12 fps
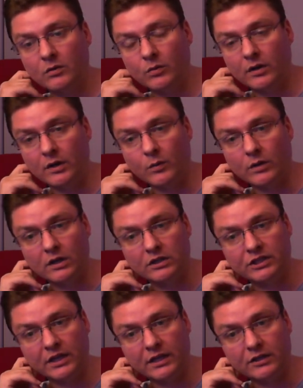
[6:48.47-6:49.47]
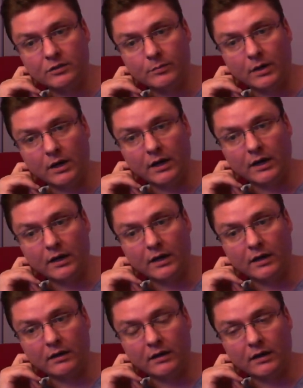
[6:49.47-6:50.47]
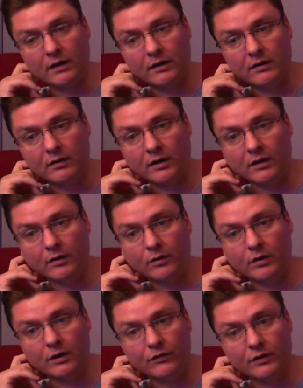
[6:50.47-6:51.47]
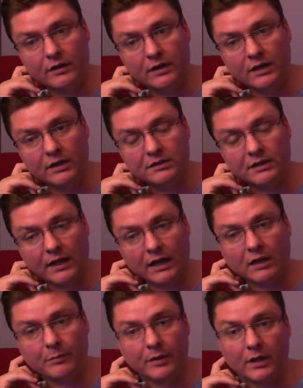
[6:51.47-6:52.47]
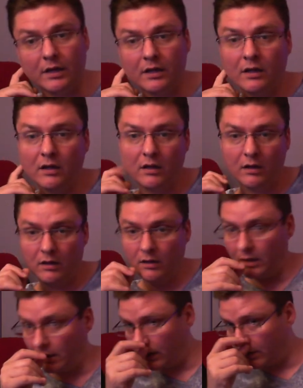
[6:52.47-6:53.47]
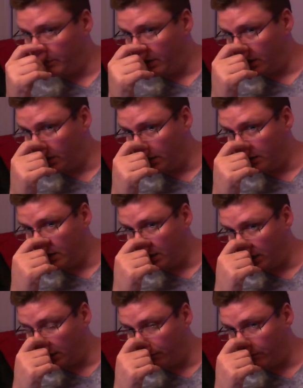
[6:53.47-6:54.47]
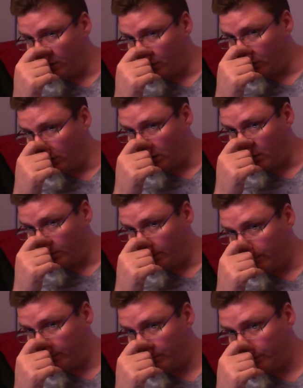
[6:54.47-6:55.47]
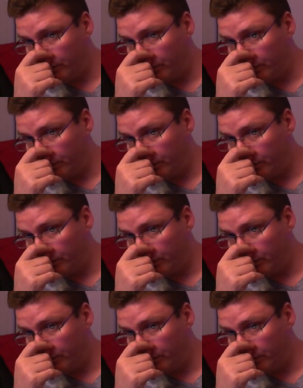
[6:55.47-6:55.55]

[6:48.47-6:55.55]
where you want to change your mind and, and, and do different things. And that could be that could be a good thing if you um,